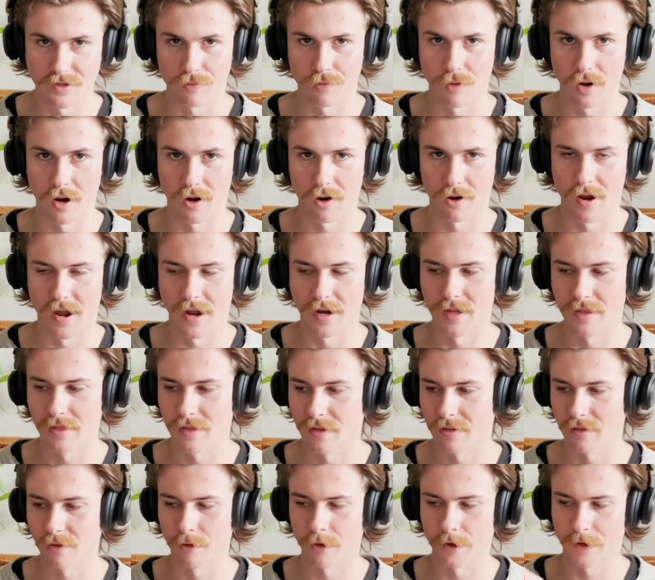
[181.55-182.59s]
wear,
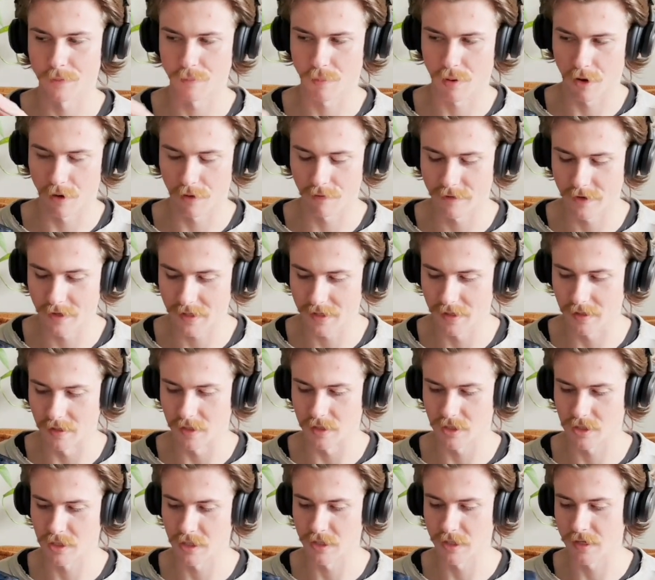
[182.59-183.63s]
anything. They're like perfect
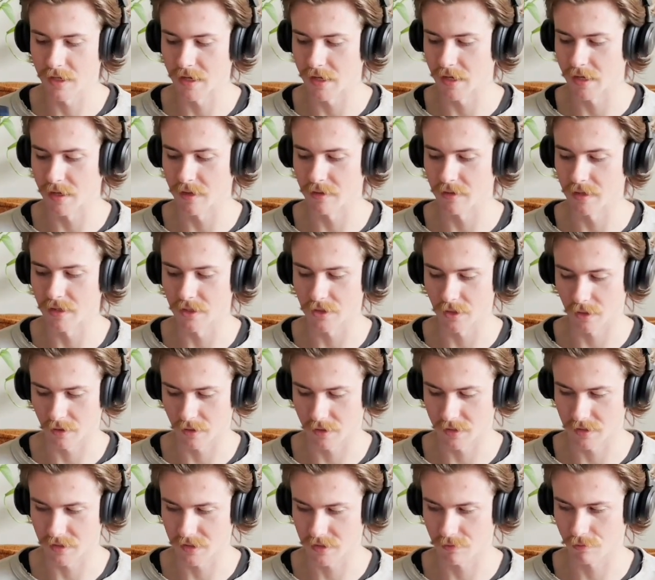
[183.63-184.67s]
condition in the
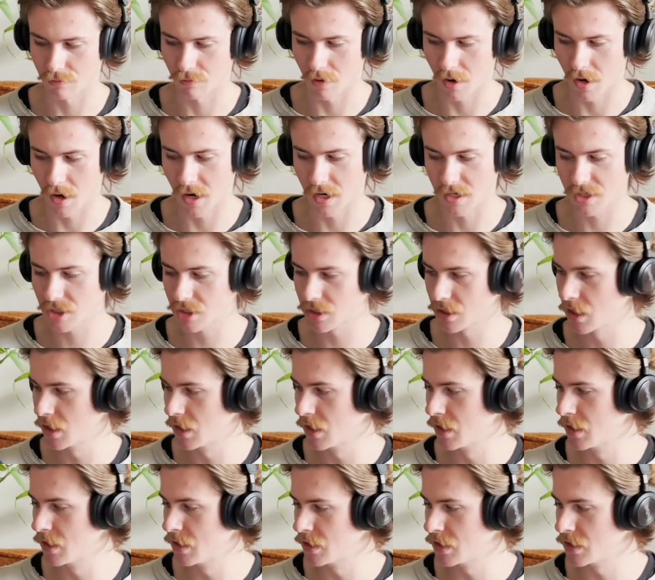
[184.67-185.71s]
darkest wash.
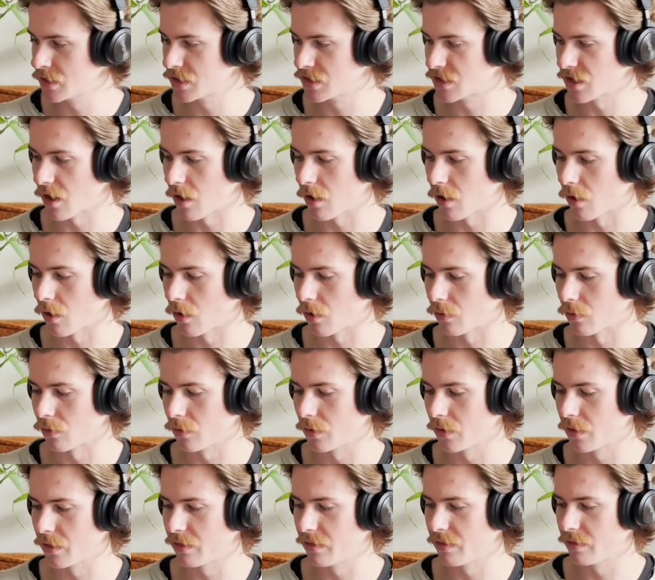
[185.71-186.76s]
So
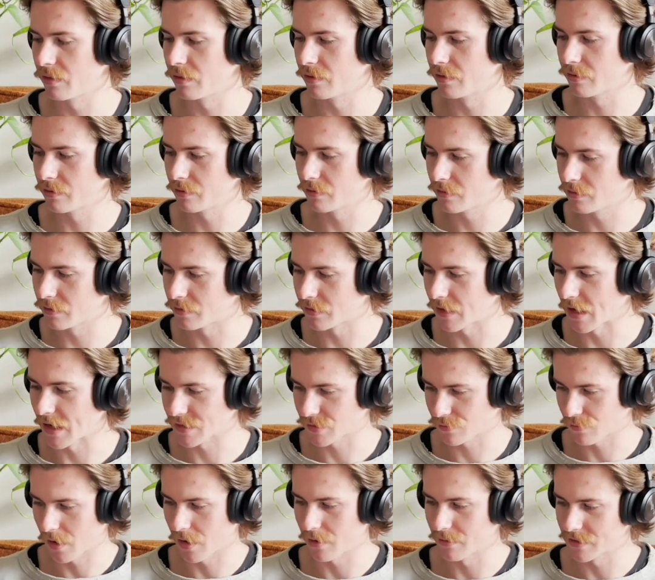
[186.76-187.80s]

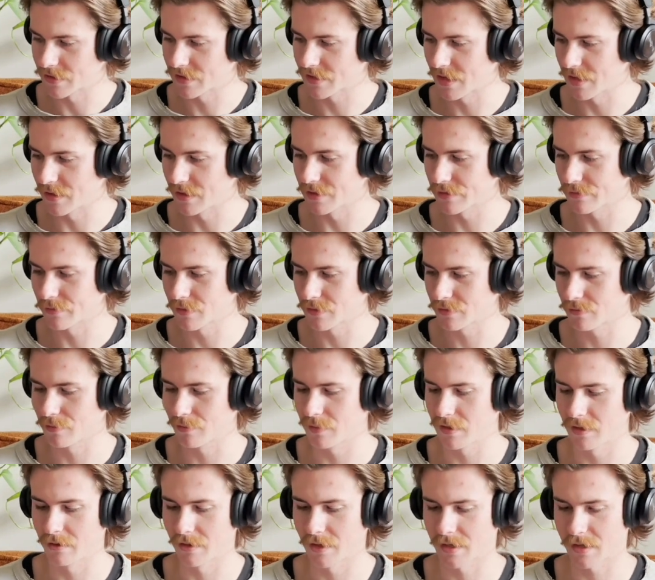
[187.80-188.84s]
that's why I would say these ones would
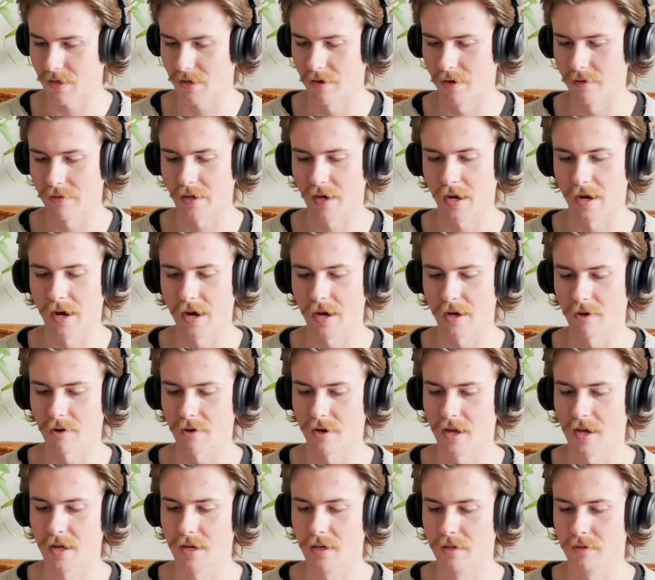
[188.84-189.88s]
be like on the higher
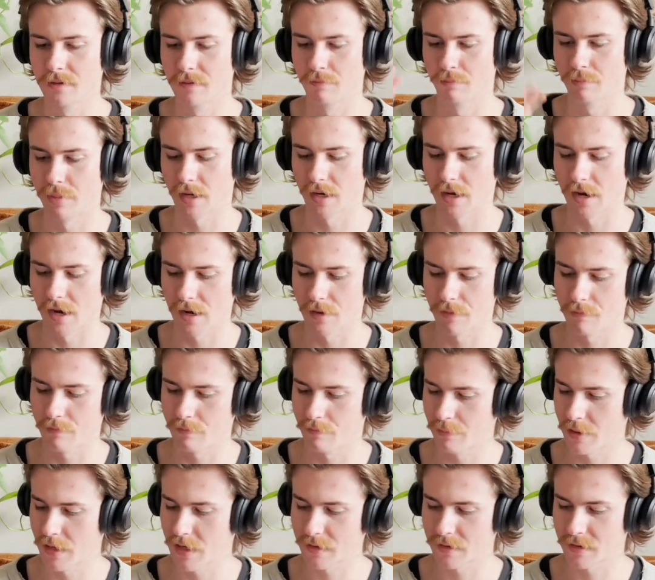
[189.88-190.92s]
end, but I
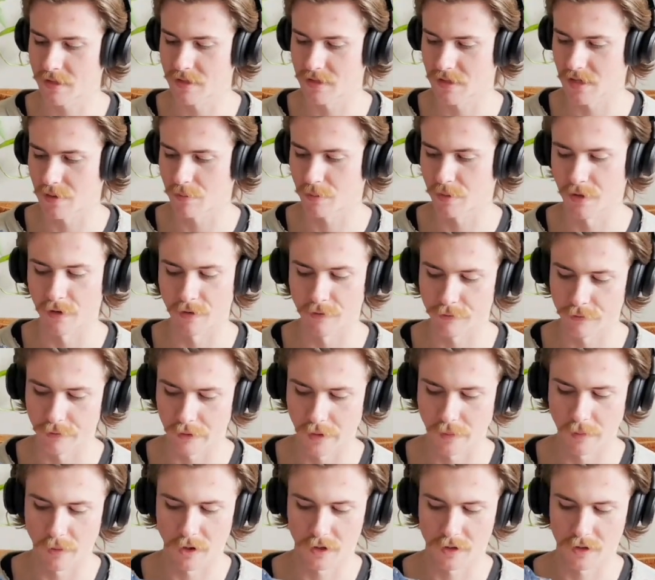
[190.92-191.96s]
picked these up at a
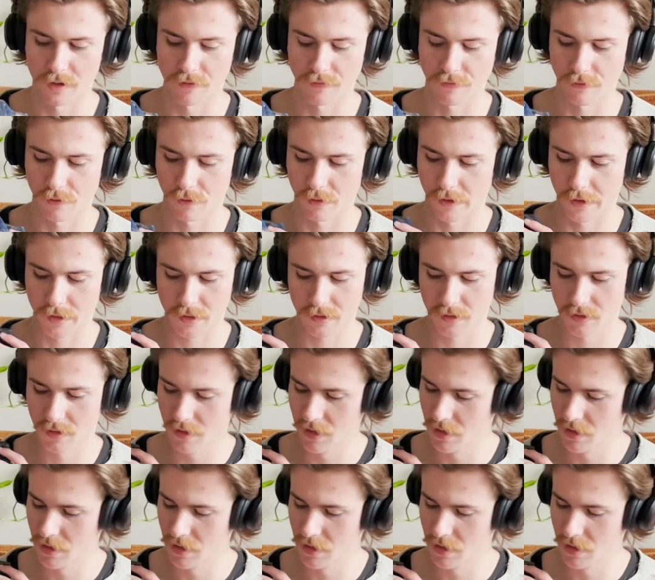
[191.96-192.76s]
flea market for like